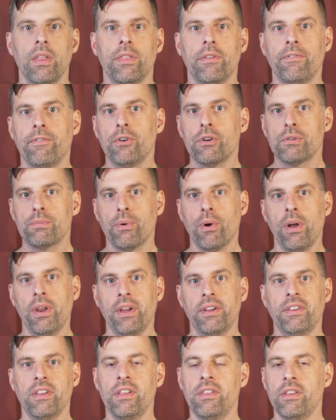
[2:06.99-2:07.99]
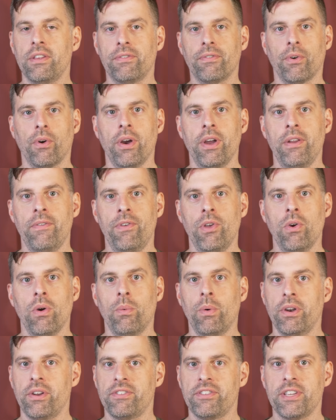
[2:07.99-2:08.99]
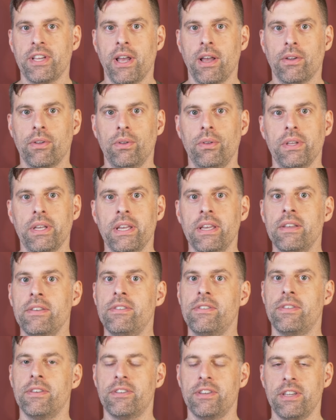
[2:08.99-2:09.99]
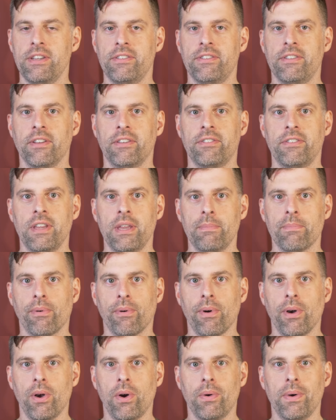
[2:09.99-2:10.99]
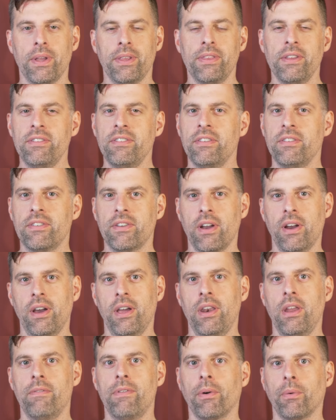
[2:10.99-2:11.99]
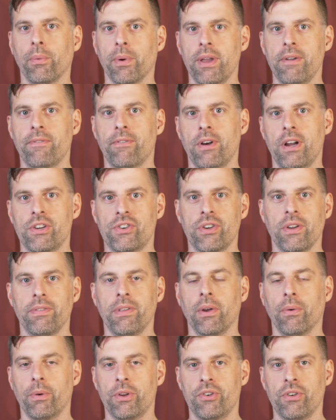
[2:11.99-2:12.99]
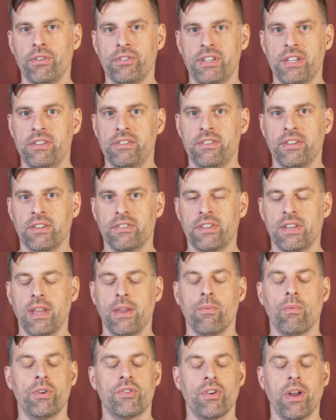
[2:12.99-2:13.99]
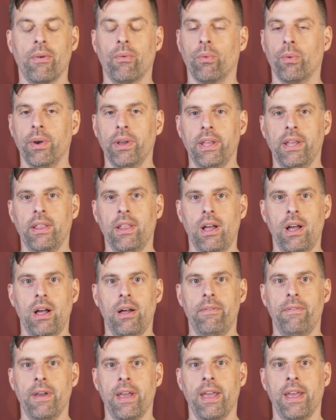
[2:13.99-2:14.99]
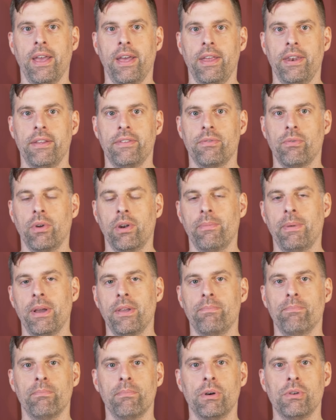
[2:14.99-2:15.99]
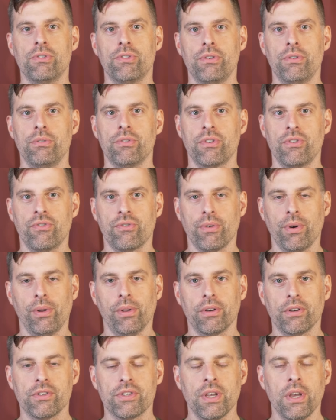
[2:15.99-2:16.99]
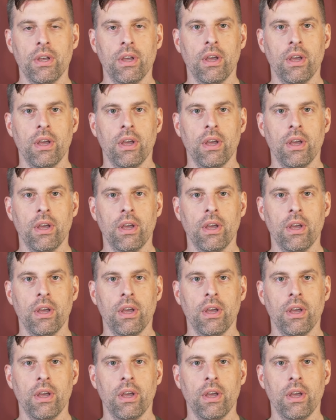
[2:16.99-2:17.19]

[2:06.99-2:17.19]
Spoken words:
The first product in this variety view I want to tackle is the T16 Pro. And this is kind of a refresh of the original T16, which I really love, and it's one of my most used controllers.